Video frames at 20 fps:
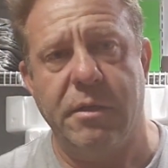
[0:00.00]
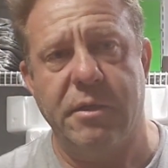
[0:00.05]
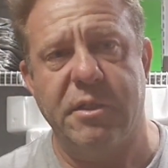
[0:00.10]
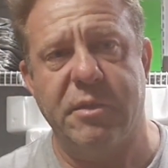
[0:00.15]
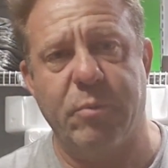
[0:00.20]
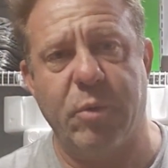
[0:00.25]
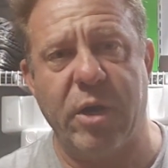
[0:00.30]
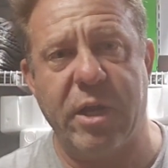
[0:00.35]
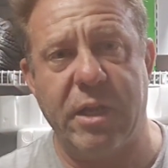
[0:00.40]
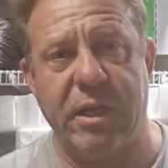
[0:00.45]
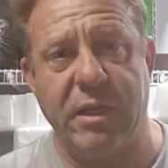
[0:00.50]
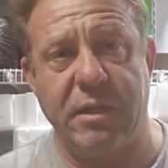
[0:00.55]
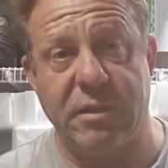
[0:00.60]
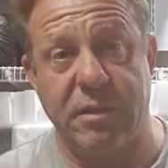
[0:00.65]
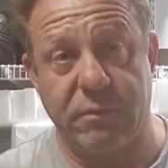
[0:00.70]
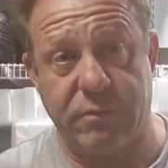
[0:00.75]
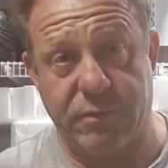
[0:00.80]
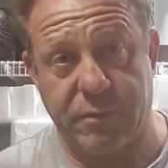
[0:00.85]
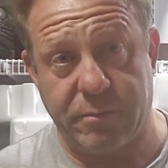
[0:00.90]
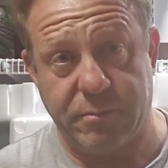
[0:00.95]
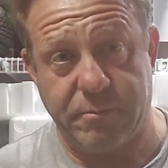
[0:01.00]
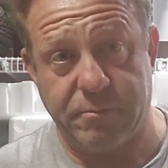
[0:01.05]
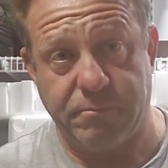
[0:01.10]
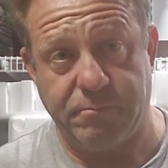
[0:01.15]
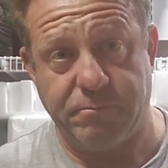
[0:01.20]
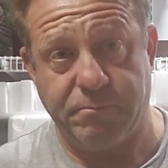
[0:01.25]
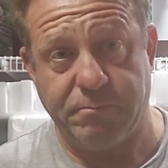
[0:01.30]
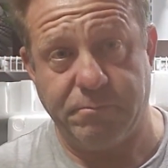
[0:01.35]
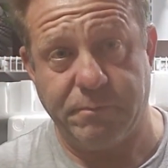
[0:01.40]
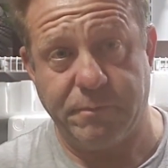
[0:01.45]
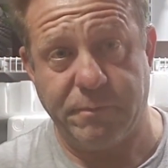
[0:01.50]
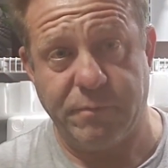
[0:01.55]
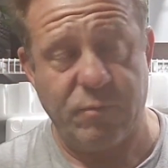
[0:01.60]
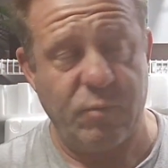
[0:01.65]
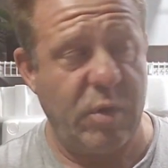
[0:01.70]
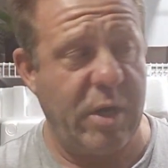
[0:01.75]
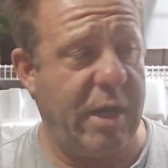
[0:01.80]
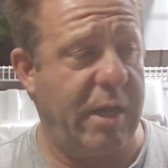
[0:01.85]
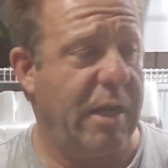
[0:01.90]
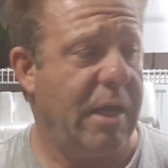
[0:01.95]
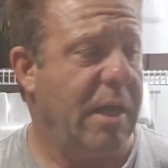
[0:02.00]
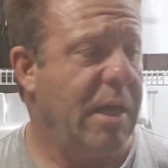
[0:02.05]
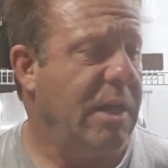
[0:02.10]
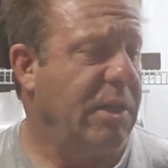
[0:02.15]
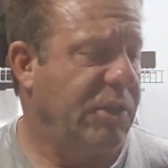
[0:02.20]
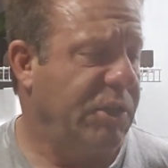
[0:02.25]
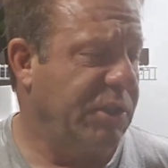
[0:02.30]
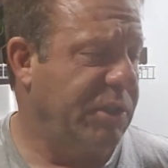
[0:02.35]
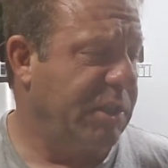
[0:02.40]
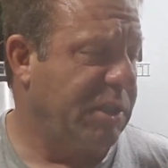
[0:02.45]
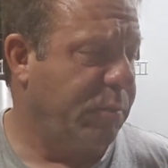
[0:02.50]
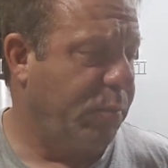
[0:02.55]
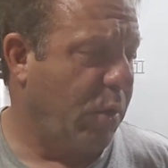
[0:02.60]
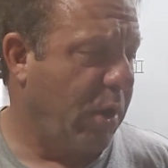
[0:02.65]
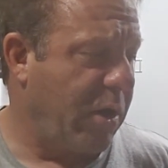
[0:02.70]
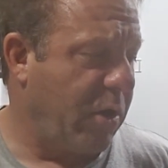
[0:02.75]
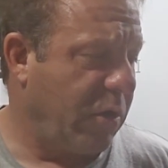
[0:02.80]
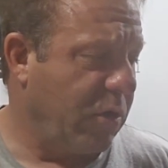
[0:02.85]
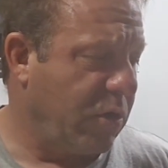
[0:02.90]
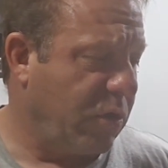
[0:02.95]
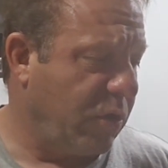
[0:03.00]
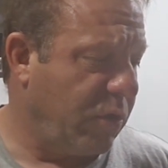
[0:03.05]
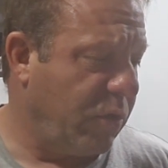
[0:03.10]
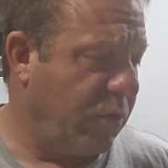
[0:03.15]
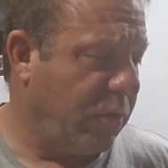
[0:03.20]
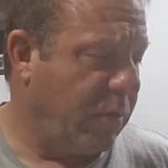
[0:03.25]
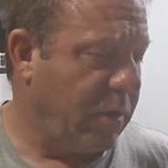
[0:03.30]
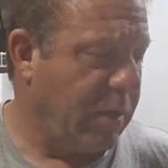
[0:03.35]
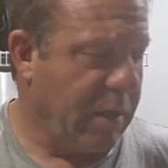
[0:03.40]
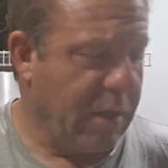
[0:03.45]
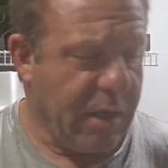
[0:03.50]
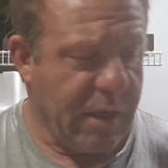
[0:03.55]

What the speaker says: a spray adhesive, right? It's just a spray-on glue.